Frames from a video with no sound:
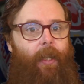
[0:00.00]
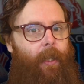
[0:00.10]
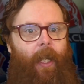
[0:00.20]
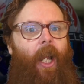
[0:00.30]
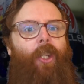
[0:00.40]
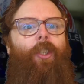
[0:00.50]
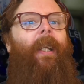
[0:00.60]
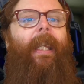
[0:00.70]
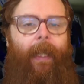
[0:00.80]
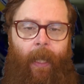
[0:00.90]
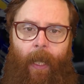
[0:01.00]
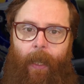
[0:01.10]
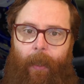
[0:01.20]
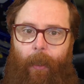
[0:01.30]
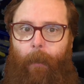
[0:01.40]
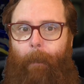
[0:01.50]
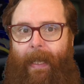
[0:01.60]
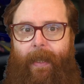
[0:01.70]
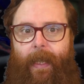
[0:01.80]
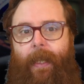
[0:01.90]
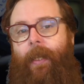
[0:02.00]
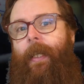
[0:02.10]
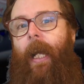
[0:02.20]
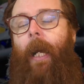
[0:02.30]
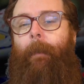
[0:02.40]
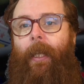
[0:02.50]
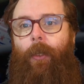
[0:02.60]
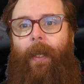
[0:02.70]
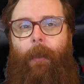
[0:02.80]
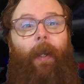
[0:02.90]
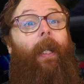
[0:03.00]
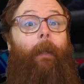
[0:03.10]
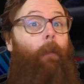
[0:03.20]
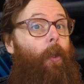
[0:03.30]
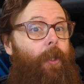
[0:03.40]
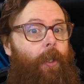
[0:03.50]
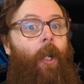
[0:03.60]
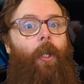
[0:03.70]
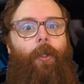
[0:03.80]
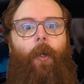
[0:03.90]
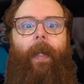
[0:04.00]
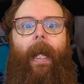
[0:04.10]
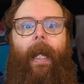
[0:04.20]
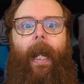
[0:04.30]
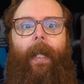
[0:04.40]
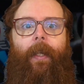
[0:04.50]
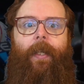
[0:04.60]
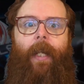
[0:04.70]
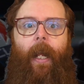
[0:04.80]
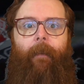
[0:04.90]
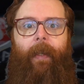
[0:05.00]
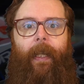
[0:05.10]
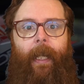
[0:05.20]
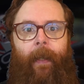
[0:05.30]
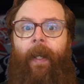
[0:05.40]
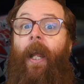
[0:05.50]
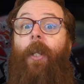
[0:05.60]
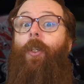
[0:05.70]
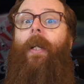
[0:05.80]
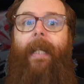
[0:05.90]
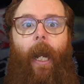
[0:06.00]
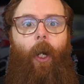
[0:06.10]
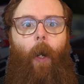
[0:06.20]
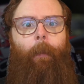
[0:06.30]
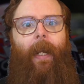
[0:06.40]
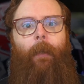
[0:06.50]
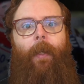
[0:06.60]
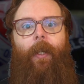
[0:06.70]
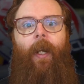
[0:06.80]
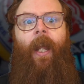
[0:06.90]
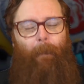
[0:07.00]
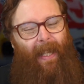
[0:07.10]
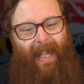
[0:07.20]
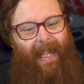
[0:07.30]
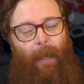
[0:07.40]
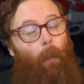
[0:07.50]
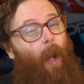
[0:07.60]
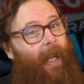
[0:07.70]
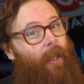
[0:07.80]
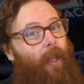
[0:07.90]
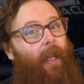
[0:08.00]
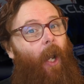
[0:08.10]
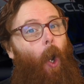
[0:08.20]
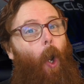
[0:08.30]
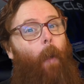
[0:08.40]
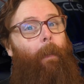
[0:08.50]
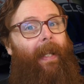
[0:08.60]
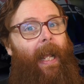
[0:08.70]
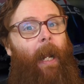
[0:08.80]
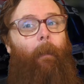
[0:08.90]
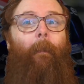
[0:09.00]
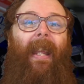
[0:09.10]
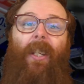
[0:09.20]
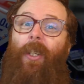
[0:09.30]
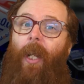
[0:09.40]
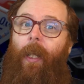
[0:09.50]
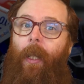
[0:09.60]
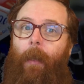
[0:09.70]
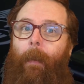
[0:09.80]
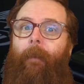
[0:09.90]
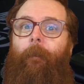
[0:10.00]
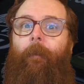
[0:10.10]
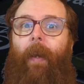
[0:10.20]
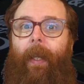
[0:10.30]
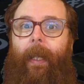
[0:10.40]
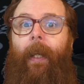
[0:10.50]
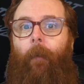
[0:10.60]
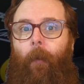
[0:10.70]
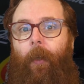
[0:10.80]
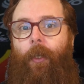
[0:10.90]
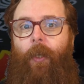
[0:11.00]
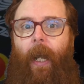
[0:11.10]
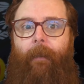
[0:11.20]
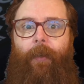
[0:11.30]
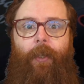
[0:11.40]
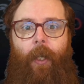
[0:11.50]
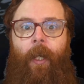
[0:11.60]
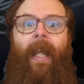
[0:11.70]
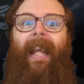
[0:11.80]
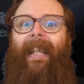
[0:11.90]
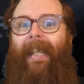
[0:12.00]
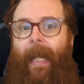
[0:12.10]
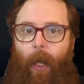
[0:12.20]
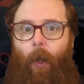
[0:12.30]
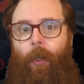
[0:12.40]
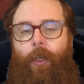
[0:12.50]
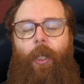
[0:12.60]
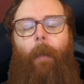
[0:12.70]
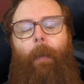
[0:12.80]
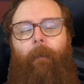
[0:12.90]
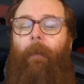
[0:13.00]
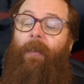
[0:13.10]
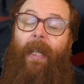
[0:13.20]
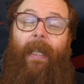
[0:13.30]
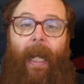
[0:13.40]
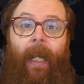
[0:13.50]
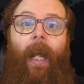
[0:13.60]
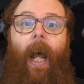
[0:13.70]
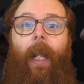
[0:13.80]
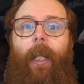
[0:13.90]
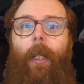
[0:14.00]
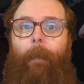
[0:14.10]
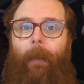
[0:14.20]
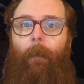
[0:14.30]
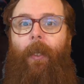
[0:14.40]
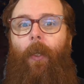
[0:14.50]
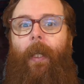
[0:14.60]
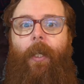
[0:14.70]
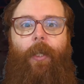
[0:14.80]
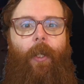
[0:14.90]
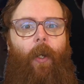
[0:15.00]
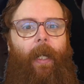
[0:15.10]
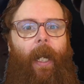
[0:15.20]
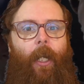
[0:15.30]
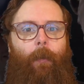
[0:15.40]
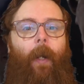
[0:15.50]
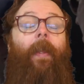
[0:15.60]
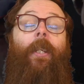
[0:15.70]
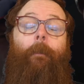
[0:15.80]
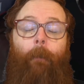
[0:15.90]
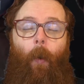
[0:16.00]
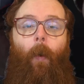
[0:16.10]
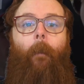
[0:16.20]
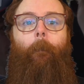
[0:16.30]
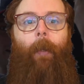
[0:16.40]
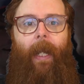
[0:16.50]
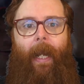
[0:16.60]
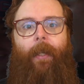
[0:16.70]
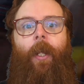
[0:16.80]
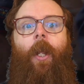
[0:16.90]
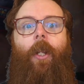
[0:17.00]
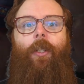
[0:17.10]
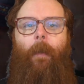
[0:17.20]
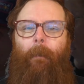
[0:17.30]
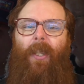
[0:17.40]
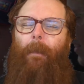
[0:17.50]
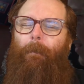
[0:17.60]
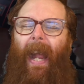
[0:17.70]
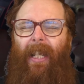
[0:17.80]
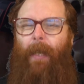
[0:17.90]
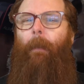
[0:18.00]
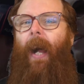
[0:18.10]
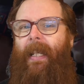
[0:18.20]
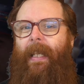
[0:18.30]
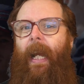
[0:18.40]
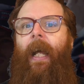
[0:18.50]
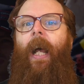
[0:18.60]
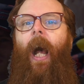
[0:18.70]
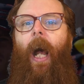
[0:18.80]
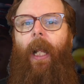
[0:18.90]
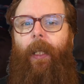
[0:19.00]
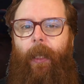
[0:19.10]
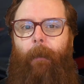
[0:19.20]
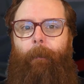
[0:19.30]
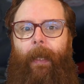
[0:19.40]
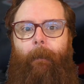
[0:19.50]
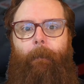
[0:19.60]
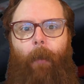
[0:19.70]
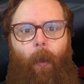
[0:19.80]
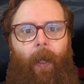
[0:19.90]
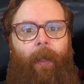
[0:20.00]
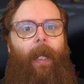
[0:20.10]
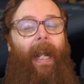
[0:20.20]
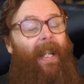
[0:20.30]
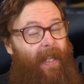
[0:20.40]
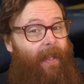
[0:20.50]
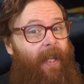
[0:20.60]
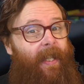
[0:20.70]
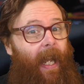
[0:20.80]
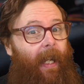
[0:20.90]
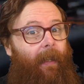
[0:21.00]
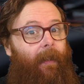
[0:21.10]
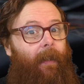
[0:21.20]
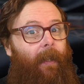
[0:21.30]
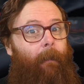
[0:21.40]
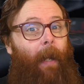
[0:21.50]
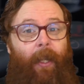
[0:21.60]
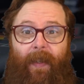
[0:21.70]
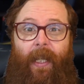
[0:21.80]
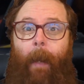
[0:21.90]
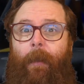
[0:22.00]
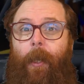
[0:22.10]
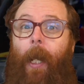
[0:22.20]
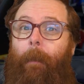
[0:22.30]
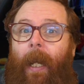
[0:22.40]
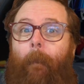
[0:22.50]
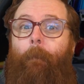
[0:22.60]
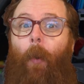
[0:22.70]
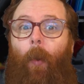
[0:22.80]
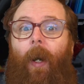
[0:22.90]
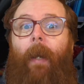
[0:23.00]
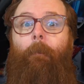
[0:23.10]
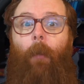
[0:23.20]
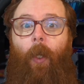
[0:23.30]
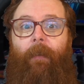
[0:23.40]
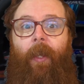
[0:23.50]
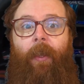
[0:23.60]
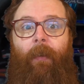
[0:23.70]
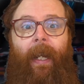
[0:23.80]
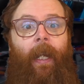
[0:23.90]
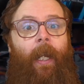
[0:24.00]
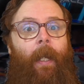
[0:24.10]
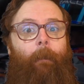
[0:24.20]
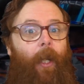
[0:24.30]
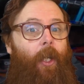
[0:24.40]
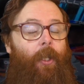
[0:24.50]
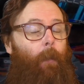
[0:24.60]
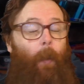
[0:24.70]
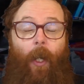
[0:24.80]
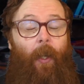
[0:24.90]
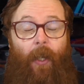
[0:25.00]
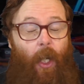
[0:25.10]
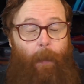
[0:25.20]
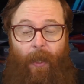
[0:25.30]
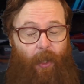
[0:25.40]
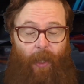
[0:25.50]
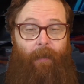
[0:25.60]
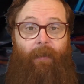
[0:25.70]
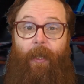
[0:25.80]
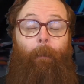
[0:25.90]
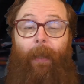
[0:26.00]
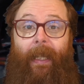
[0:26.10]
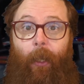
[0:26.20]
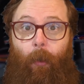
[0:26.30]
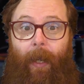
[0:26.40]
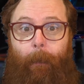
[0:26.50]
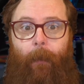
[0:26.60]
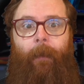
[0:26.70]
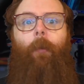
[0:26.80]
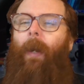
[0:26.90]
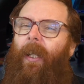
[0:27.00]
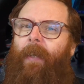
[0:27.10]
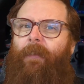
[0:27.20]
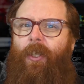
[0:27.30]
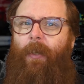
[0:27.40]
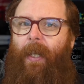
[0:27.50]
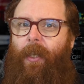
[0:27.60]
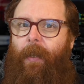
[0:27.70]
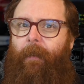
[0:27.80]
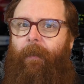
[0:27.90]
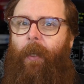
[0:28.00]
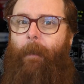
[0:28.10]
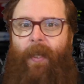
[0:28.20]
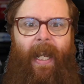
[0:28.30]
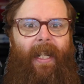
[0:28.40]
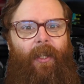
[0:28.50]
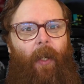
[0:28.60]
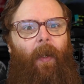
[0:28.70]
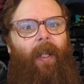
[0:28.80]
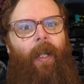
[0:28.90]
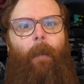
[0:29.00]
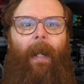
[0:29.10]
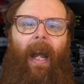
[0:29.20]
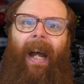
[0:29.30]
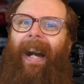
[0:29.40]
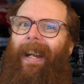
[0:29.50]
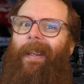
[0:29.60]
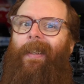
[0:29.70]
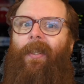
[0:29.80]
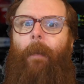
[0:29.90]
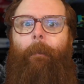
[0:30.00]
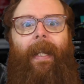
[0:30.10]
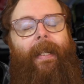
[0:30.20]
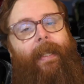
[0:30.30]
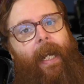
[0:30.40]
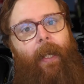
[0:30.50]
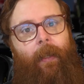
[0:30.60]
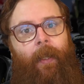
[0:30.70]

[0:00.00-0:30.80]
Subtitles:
It's a tricky little beast, is the RB21. Liam Lawson saw that at the start of the year. It's got a narrow operating window, but they're working to open that up and make it just a little bit friendlier for the drivers to get on top of. We've seen that a little bit with Yuki Tsunoda as well, and there's more planned to just maximize that a little bit more. And as it does that, Max Verstappen is going to become more and more of a threat, because we know the Dutchman is just simply incredible. The relative strengths of the Mercedes, though, are a little bit harder to pin down.